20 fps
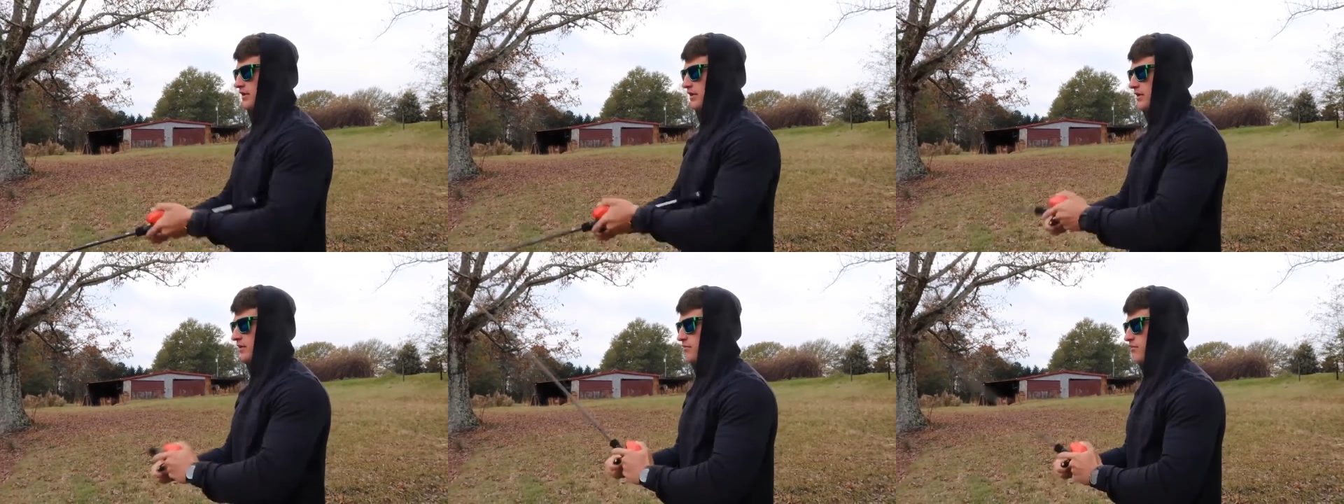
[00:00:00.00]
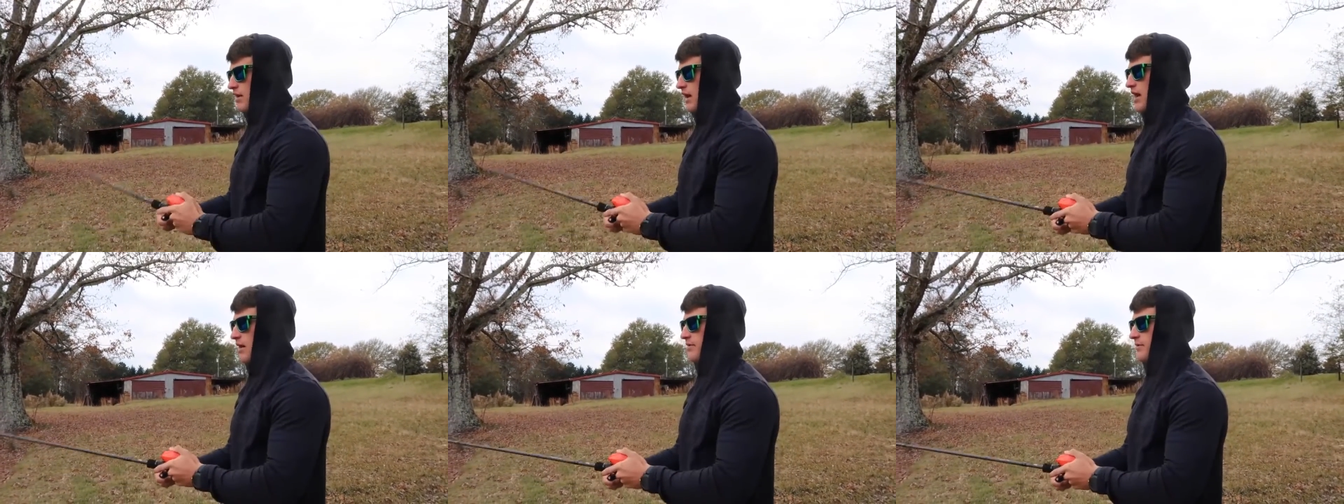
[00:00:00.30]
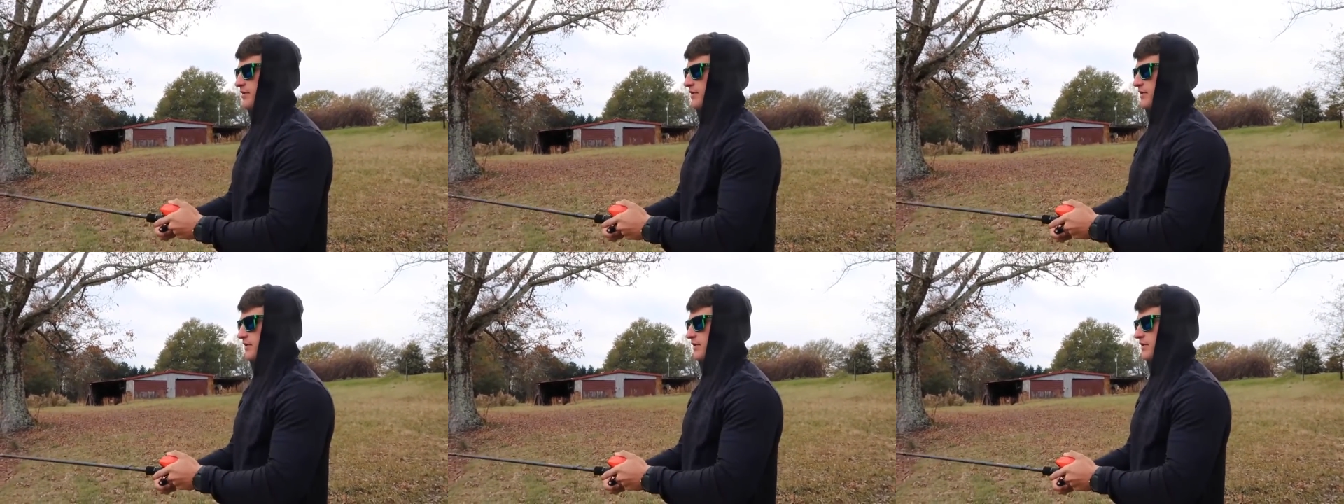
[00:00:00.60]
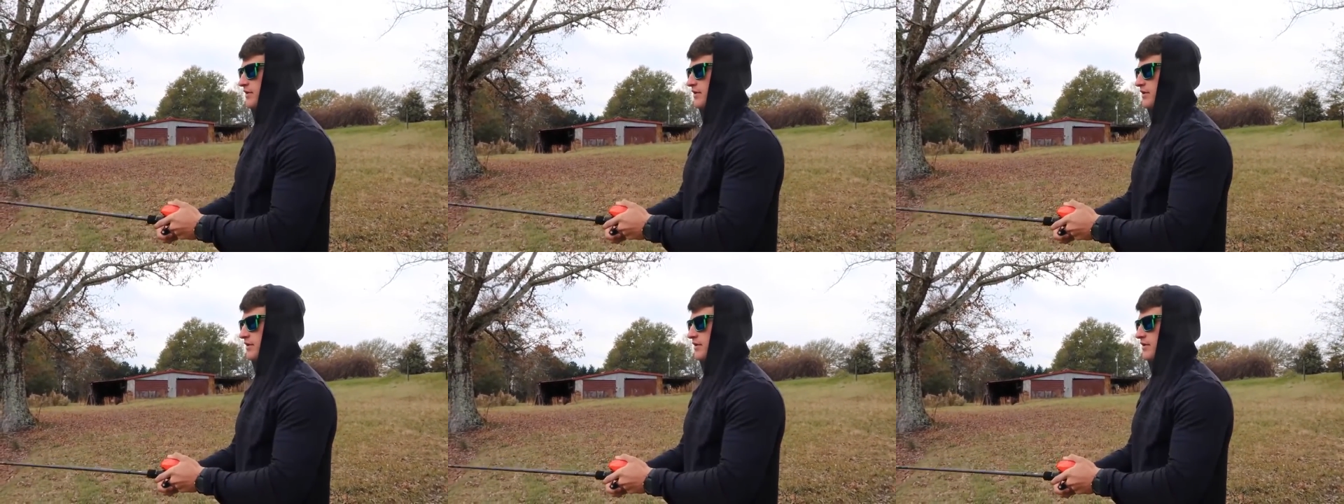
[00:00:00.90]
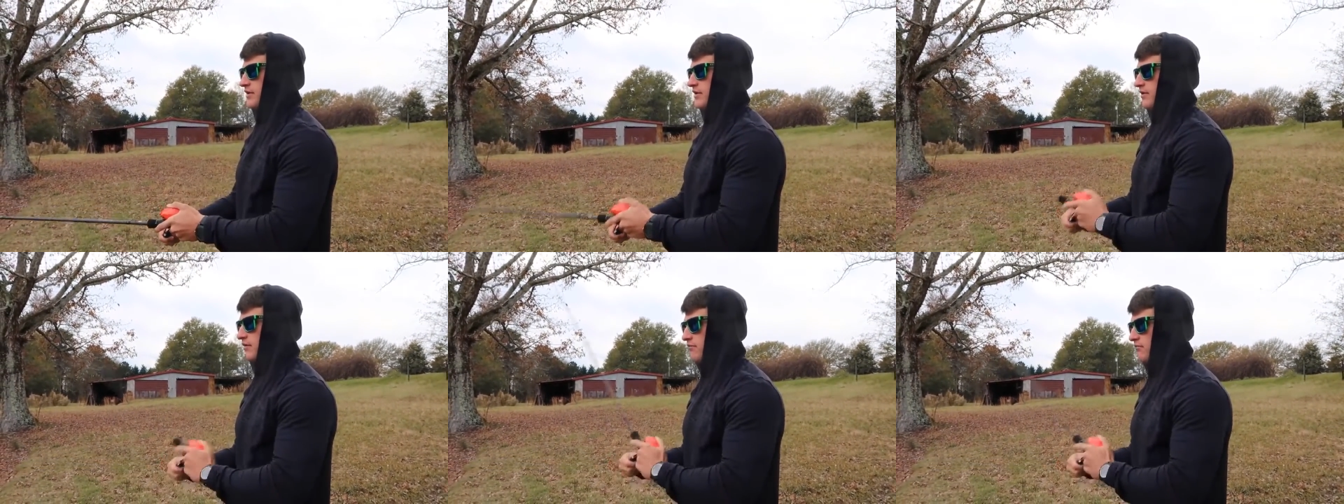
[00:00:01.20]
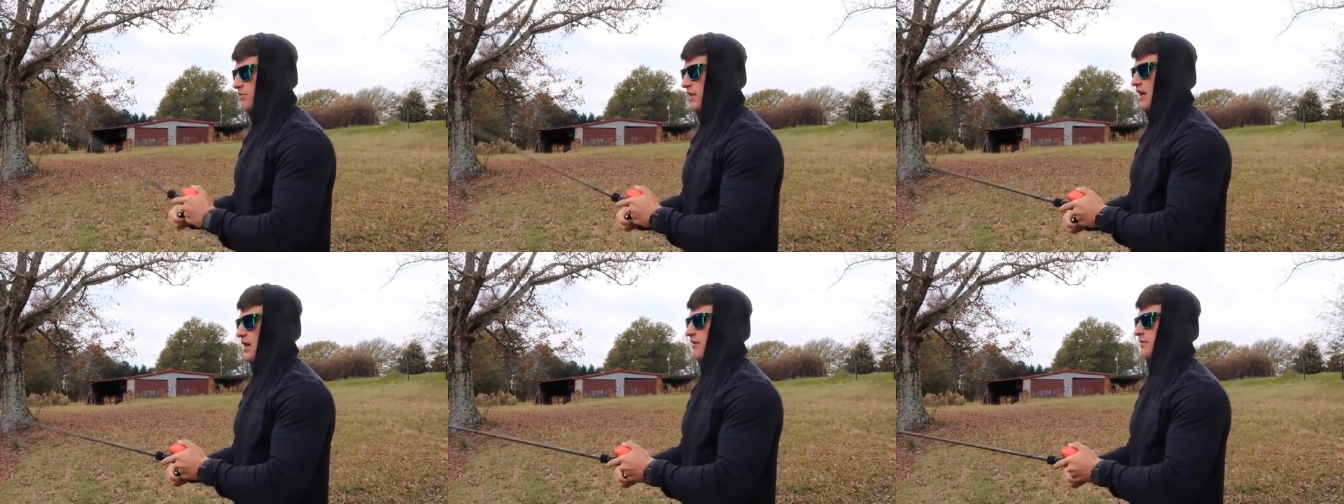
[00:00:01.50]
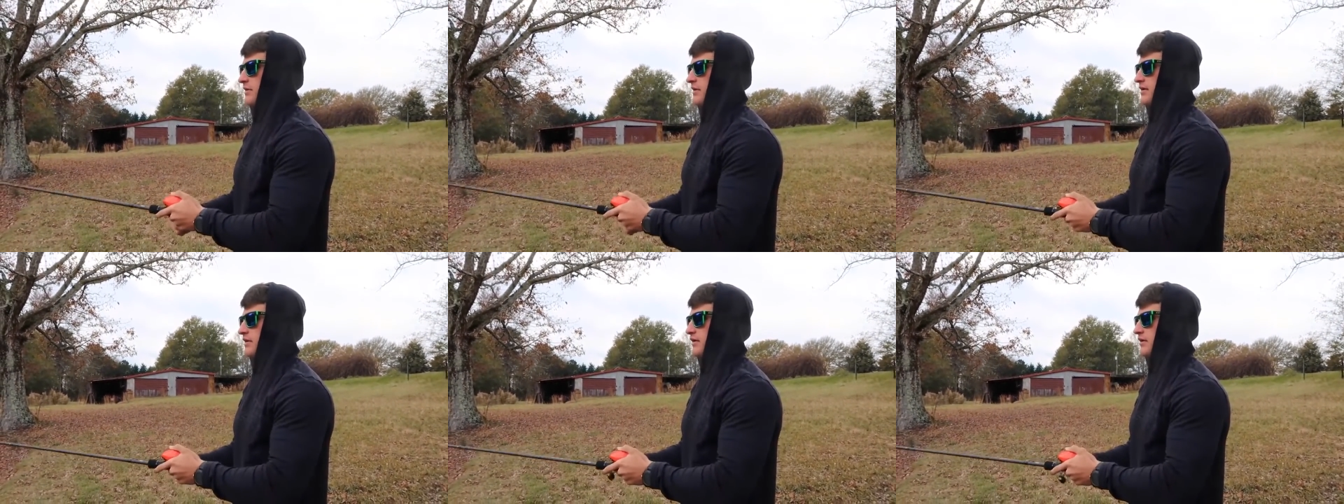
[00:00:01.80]
And then popping,
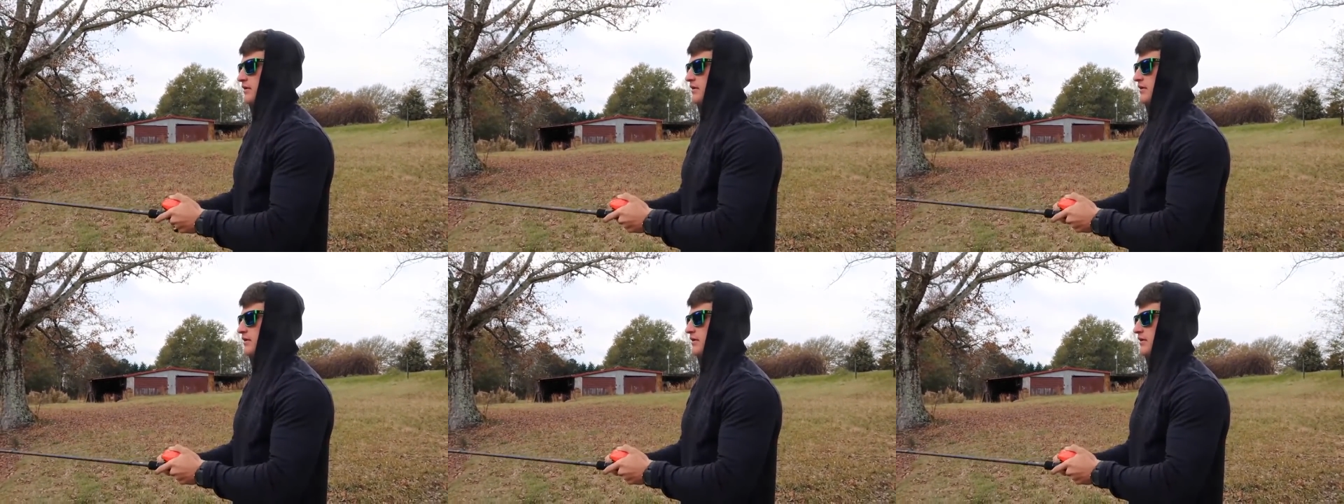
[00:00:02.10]
popping,